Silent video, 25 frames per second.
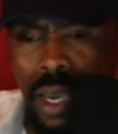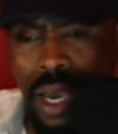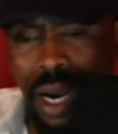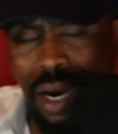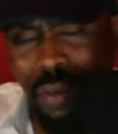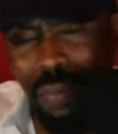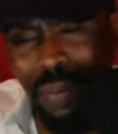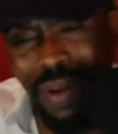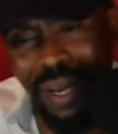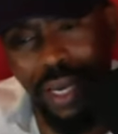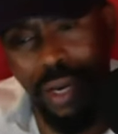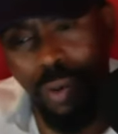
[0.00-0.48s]

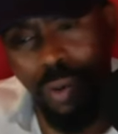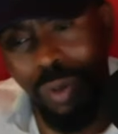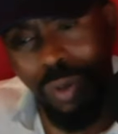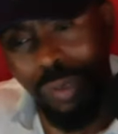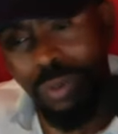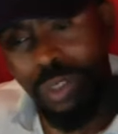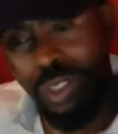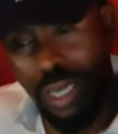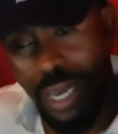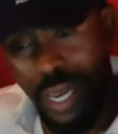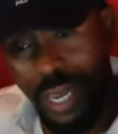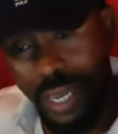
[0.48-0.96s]
Everybody hear what I'm
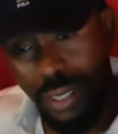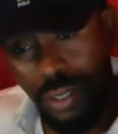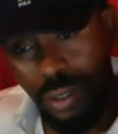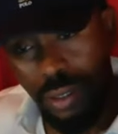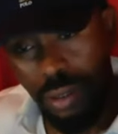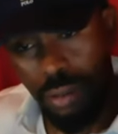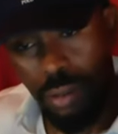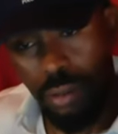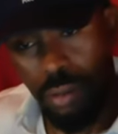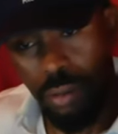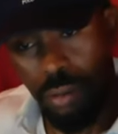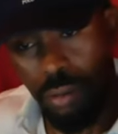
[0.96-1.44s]
saying?
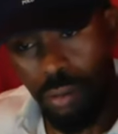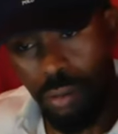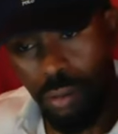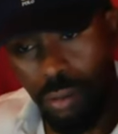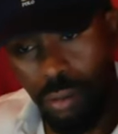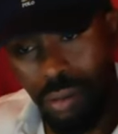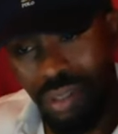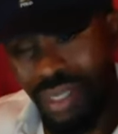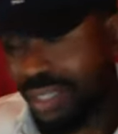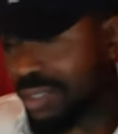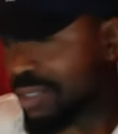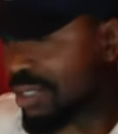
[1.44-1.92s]

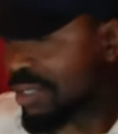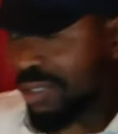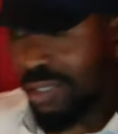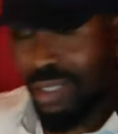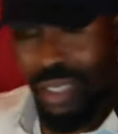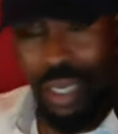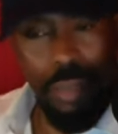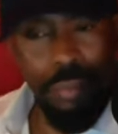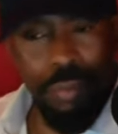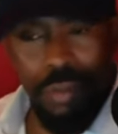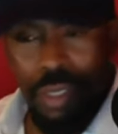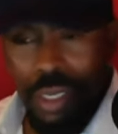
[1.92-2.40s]
It's the
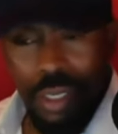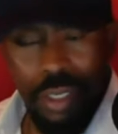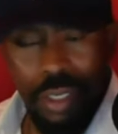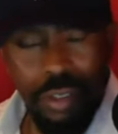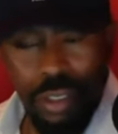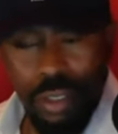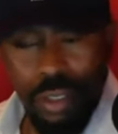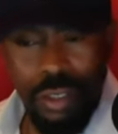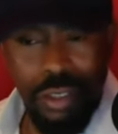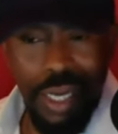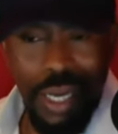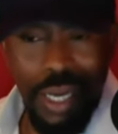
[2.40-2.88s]
same thing in
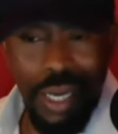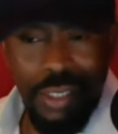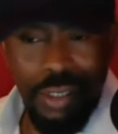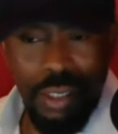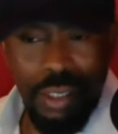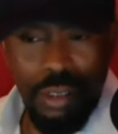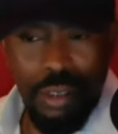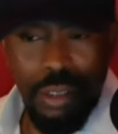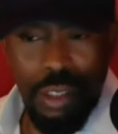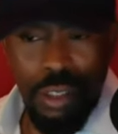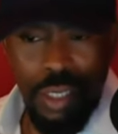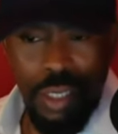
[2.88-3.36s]

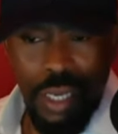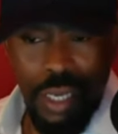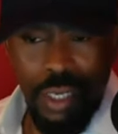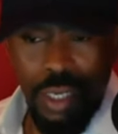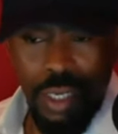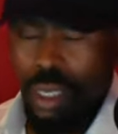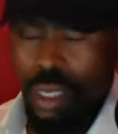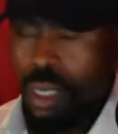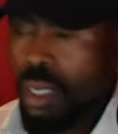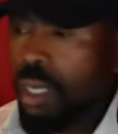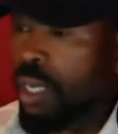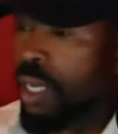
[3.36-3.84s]
society today.
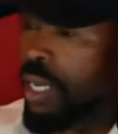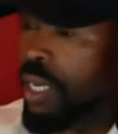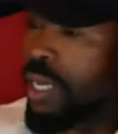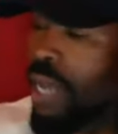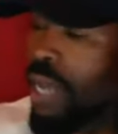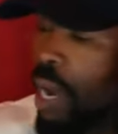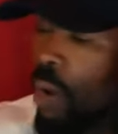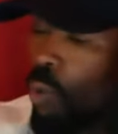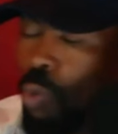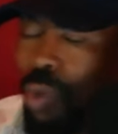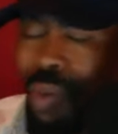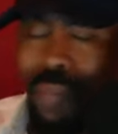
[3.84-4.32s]
He
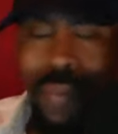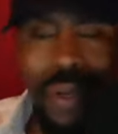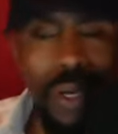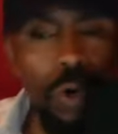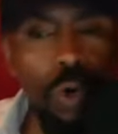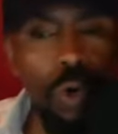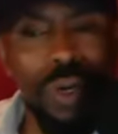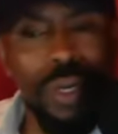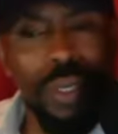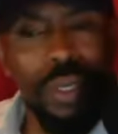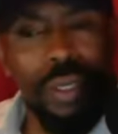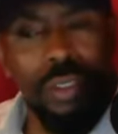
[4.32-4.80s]
got women
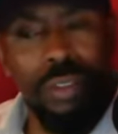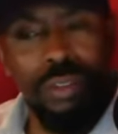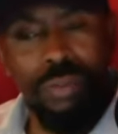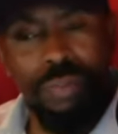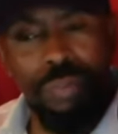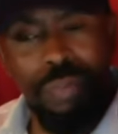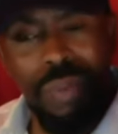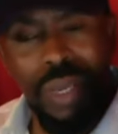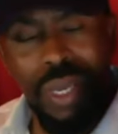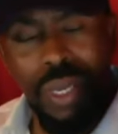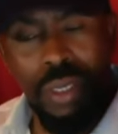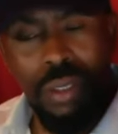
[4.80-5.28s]
going against
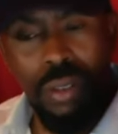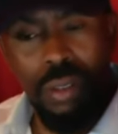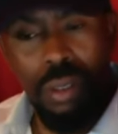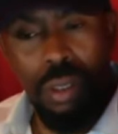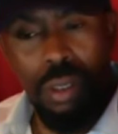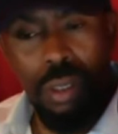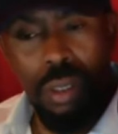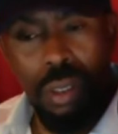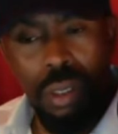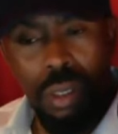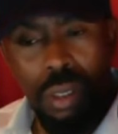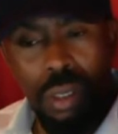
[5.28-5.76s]
men
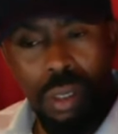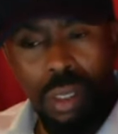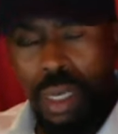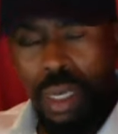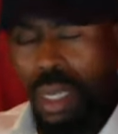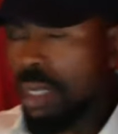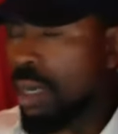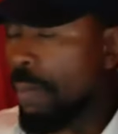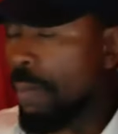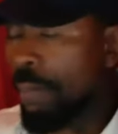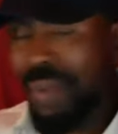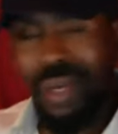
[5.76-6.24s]

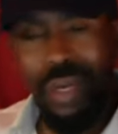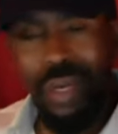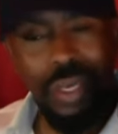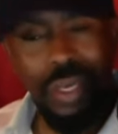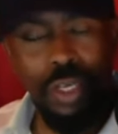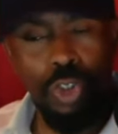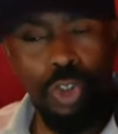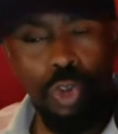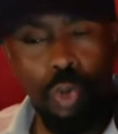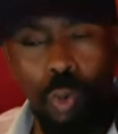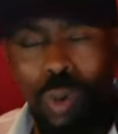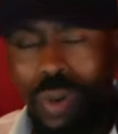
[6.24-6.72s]
and the men
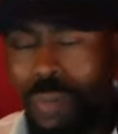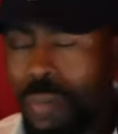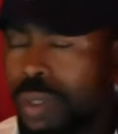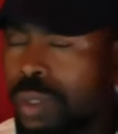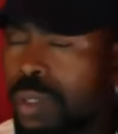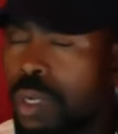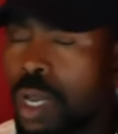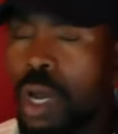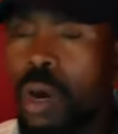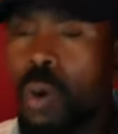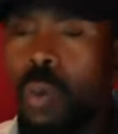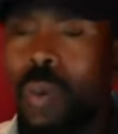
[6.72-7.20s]
against
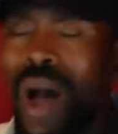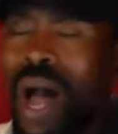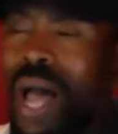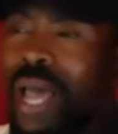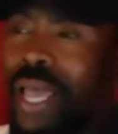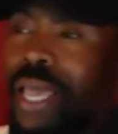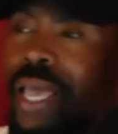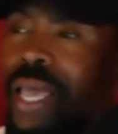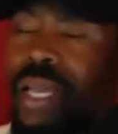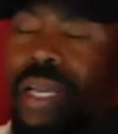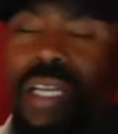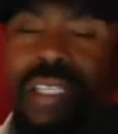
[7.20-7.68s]
women. Why?
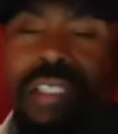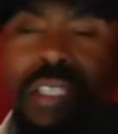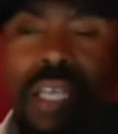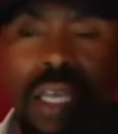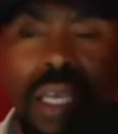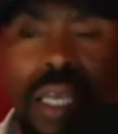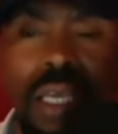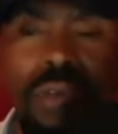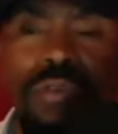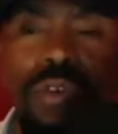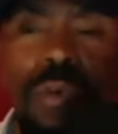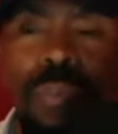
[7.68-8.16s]
Because the
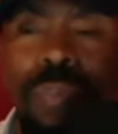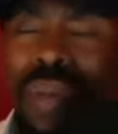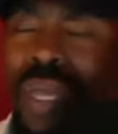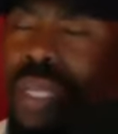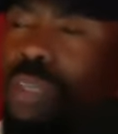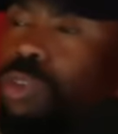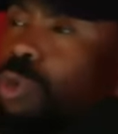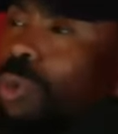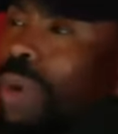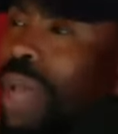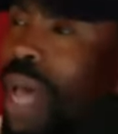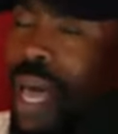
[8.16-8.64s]
evil
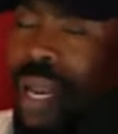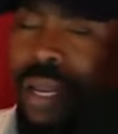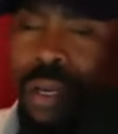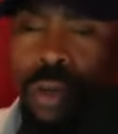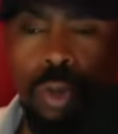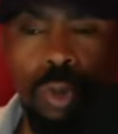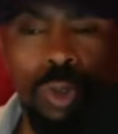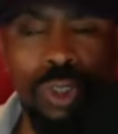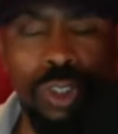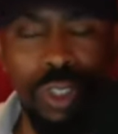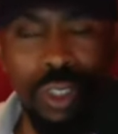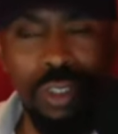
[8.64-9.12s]

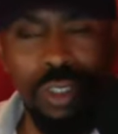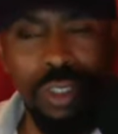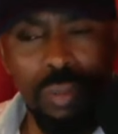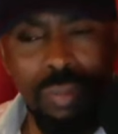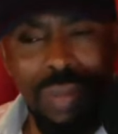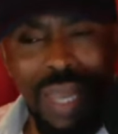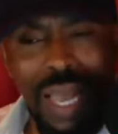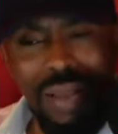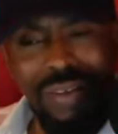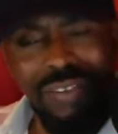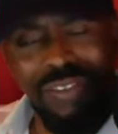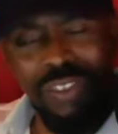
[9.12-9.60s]
patriarchal system
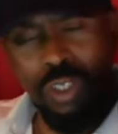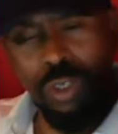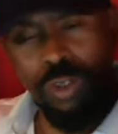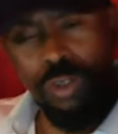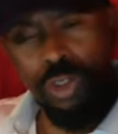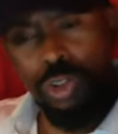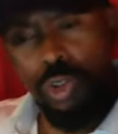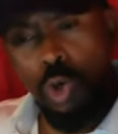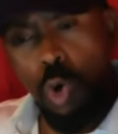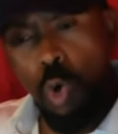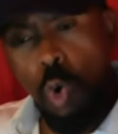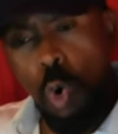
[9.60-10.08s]
has
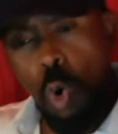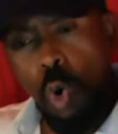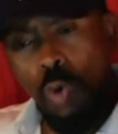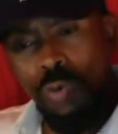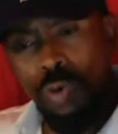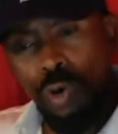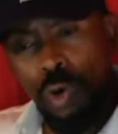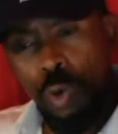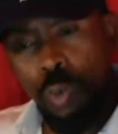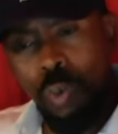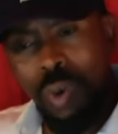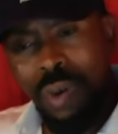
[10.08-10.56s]
control
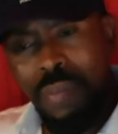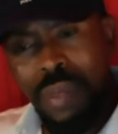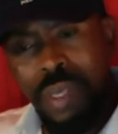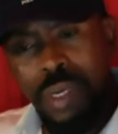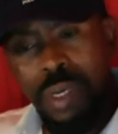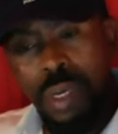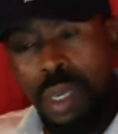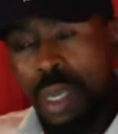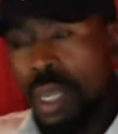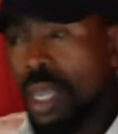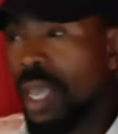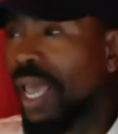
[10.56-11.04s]
over the
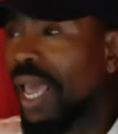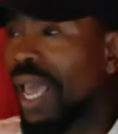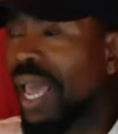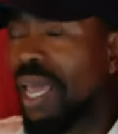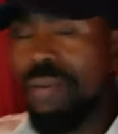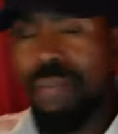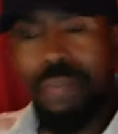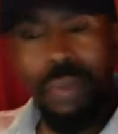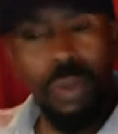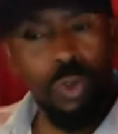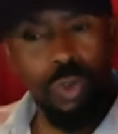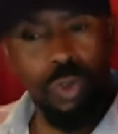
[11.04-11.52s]
women
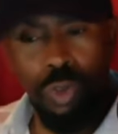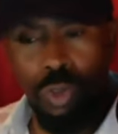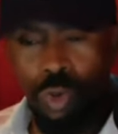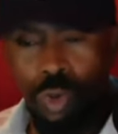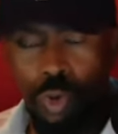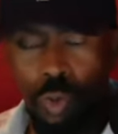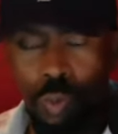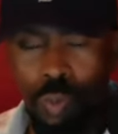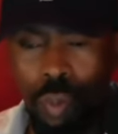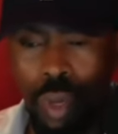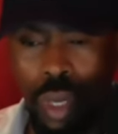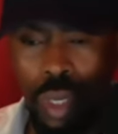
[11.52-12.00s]
and most of
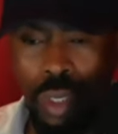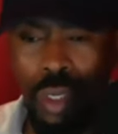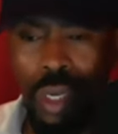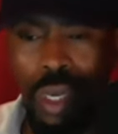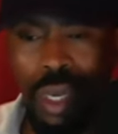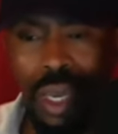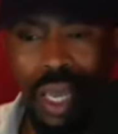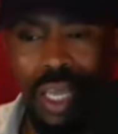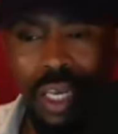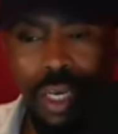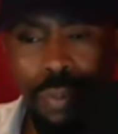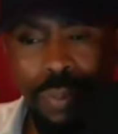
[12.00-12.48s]
you men.
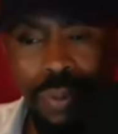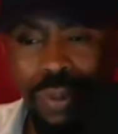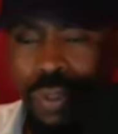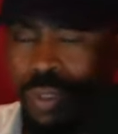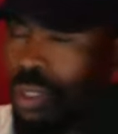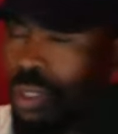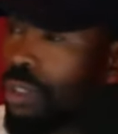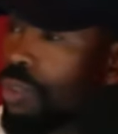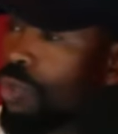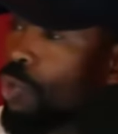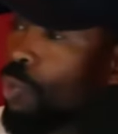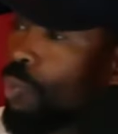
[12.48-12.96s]

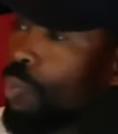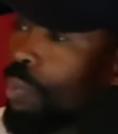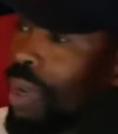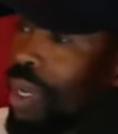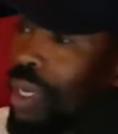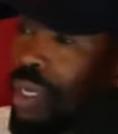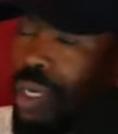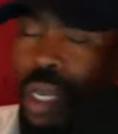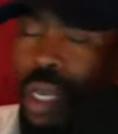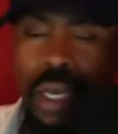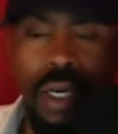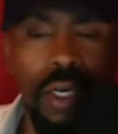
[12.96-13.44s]
80% of you
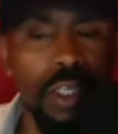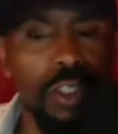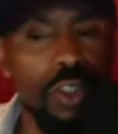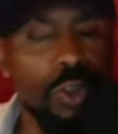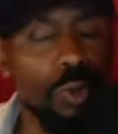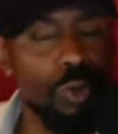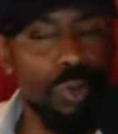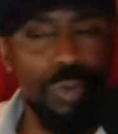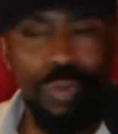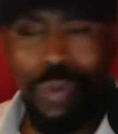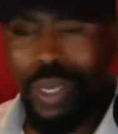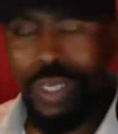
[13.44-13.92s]
men, because you
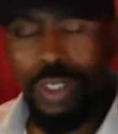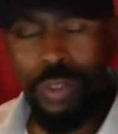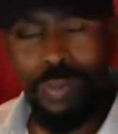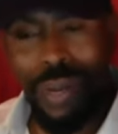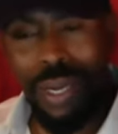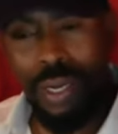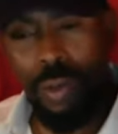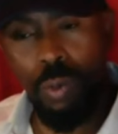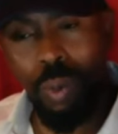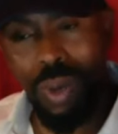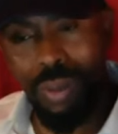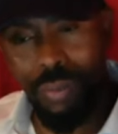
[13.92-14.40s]
was raised
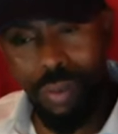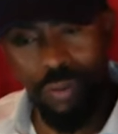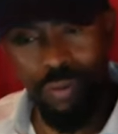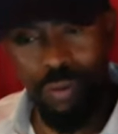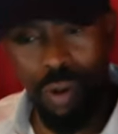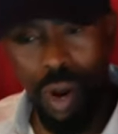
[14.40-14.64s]
by the women.